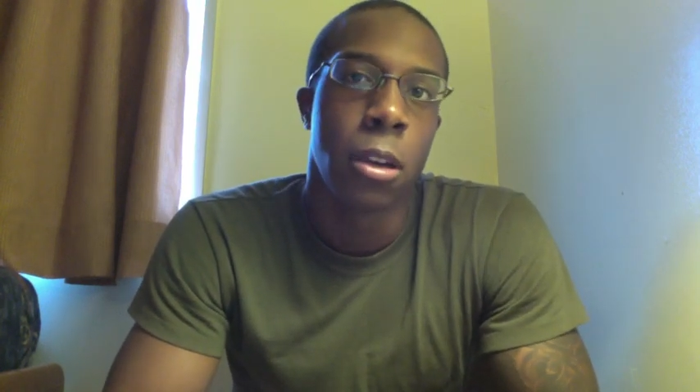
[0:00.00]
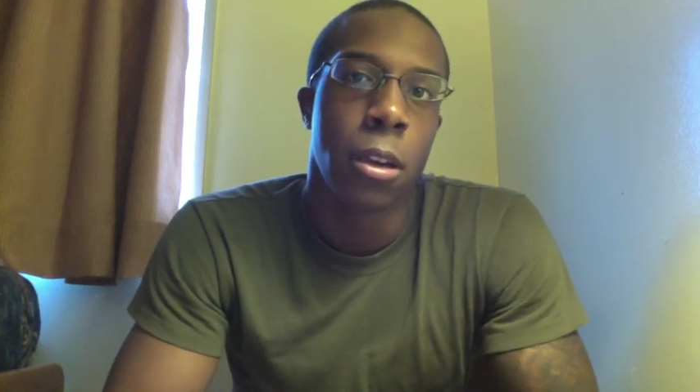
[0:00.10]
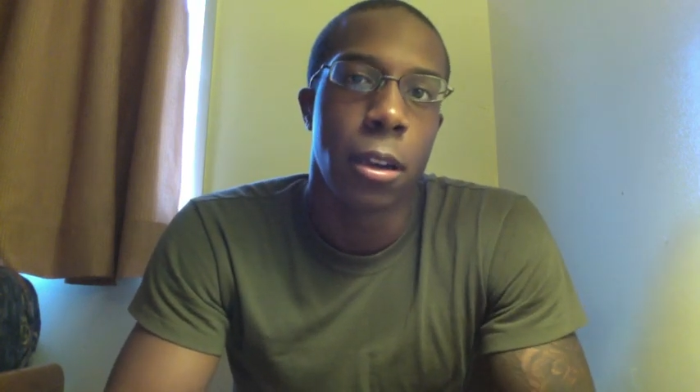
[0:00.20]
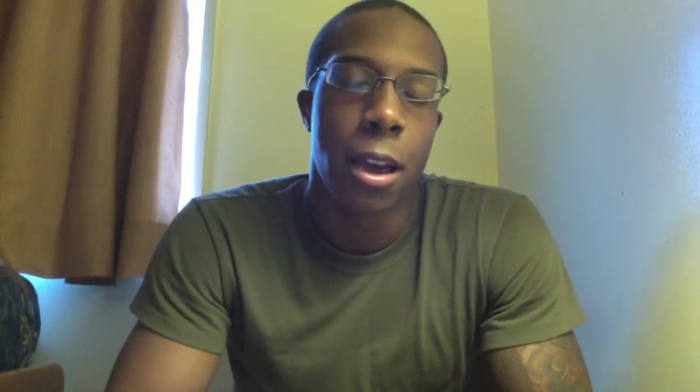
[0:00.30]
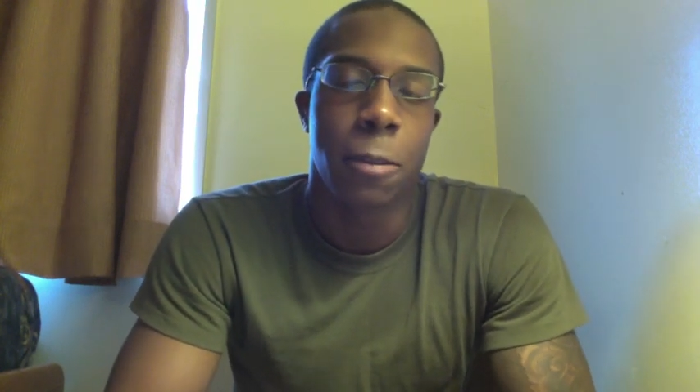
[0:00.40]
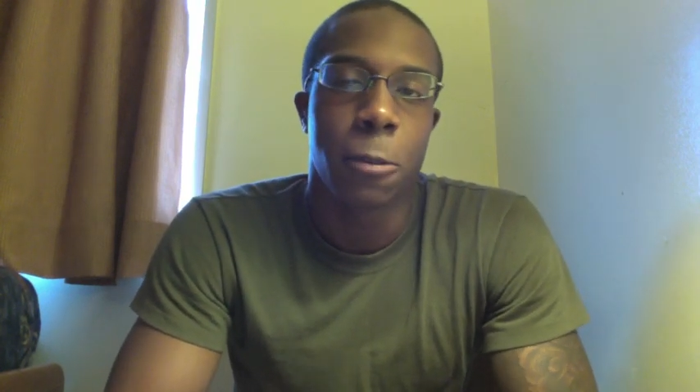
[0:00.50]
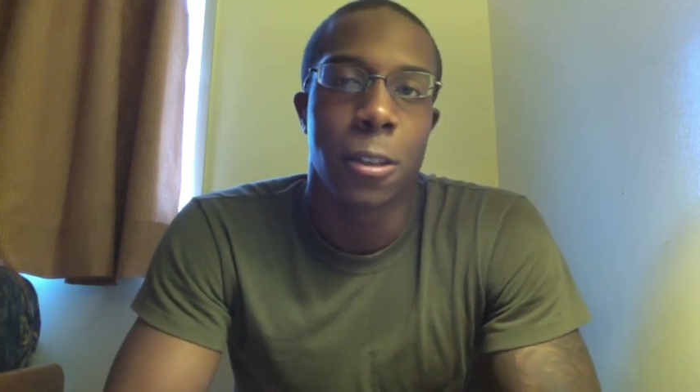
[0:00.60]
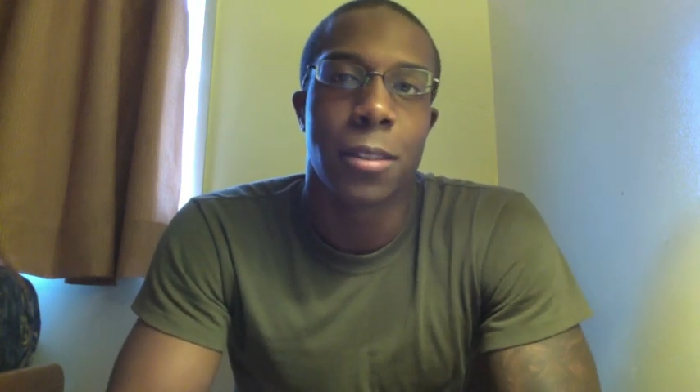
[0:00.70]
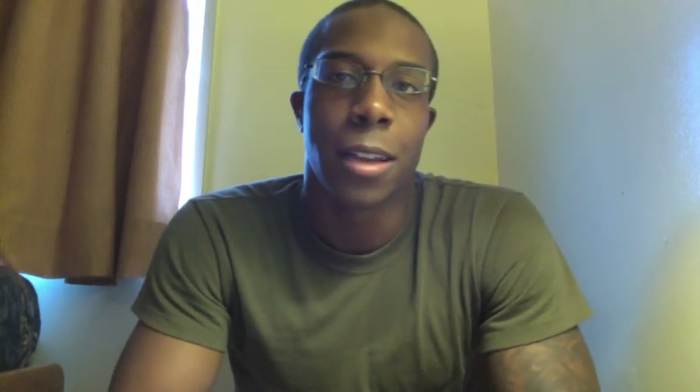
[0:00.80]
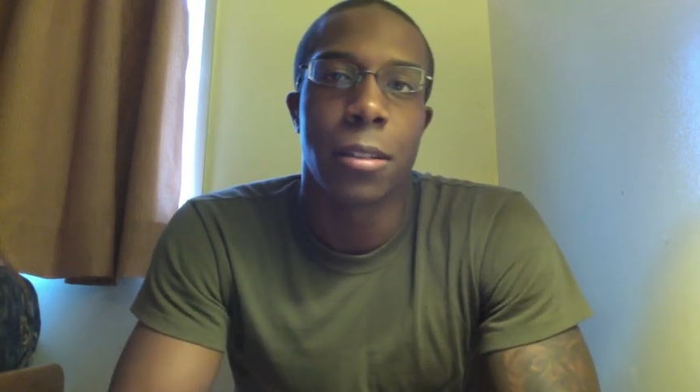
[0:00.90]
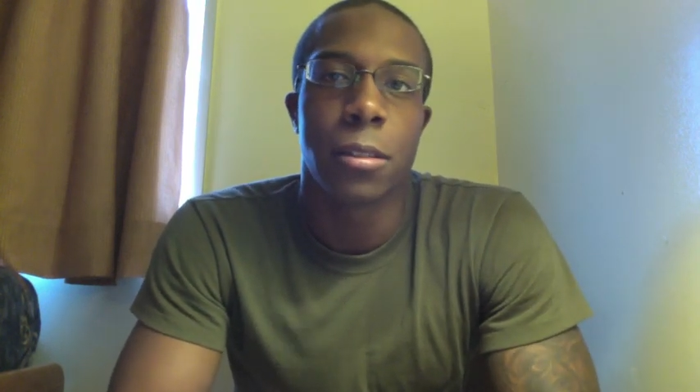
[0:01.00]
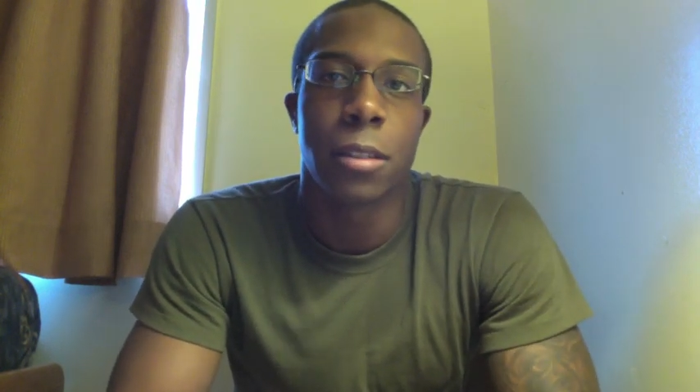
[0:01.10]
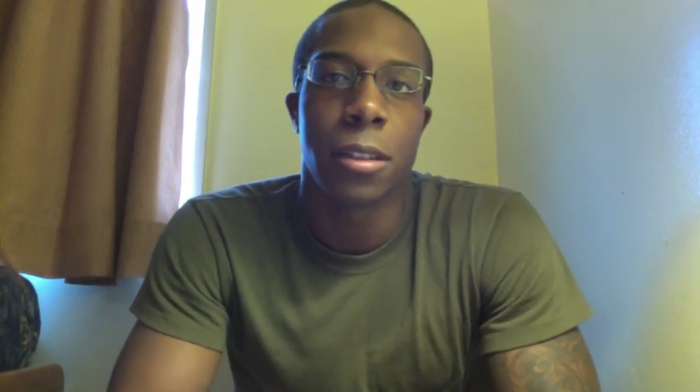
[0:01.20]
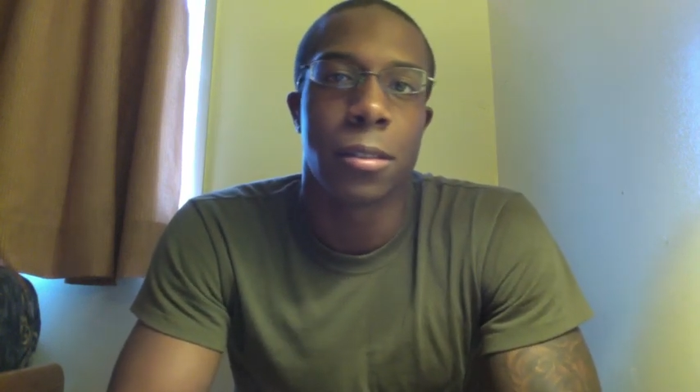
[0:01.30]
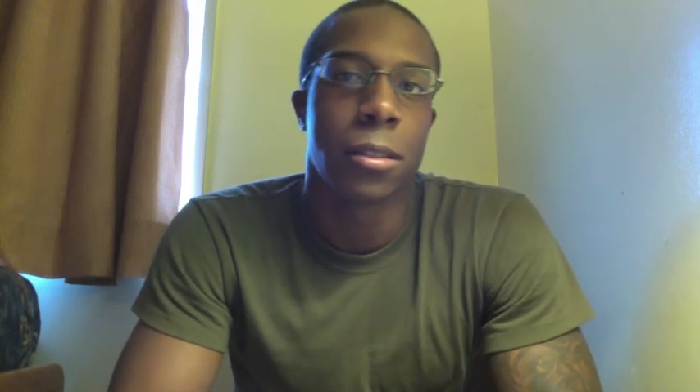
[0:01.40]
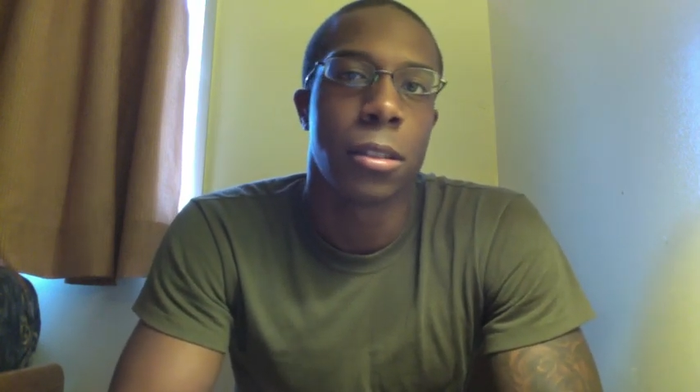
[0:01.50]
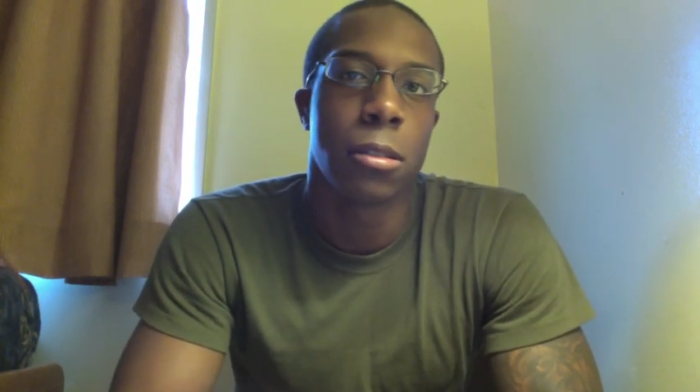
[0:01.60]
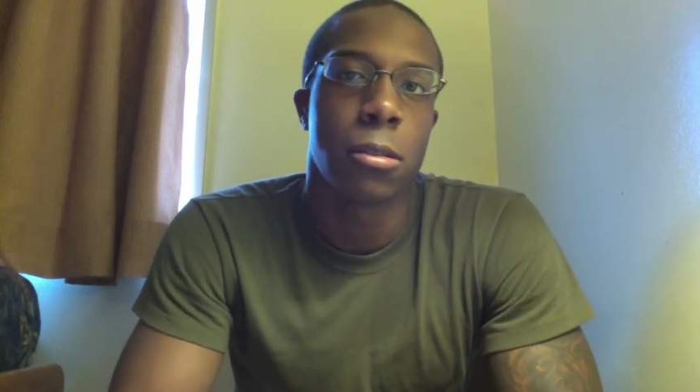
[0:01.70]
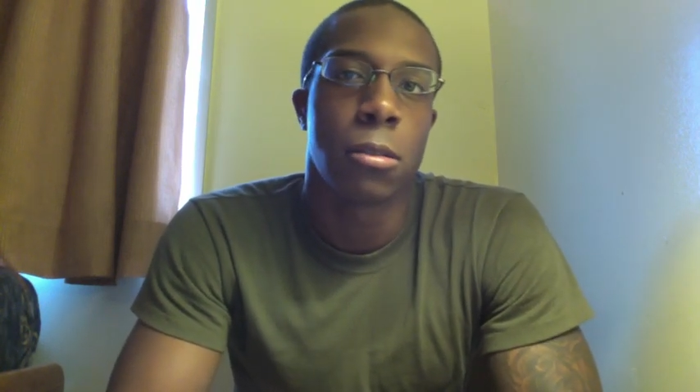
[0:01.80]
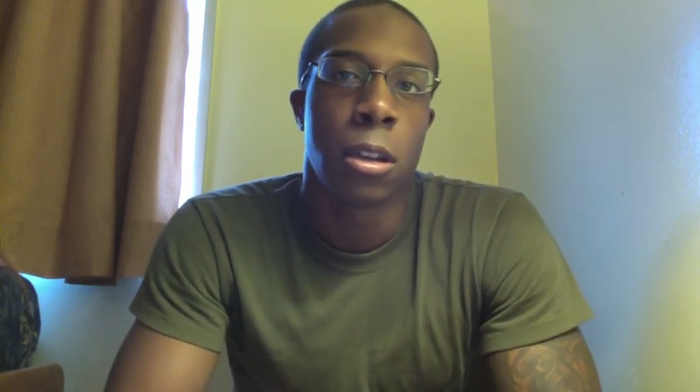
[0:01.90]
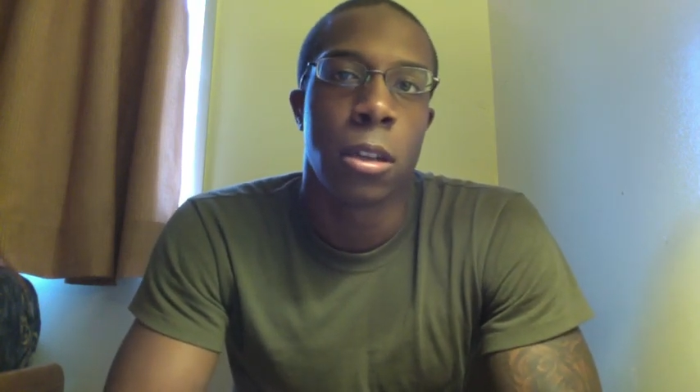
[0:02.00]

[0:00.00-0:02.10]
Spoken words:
in height and weight standards and he can still